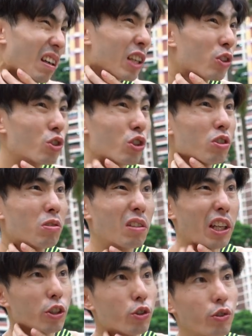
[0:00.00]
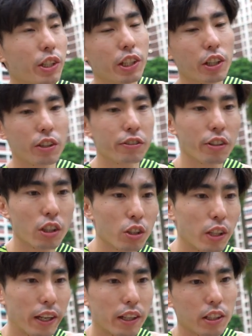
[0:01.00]
I don't know. Like, you really got to follow
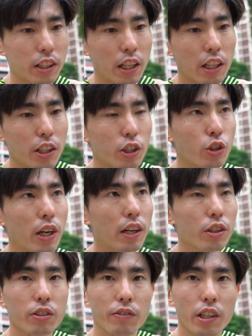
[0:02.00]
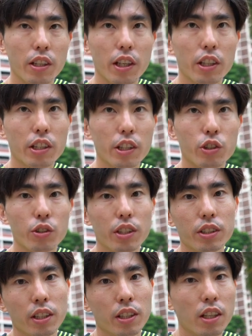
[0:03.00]
like the other trials of the other
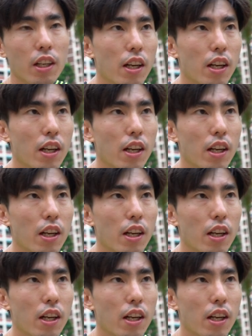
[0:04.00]
countries, and I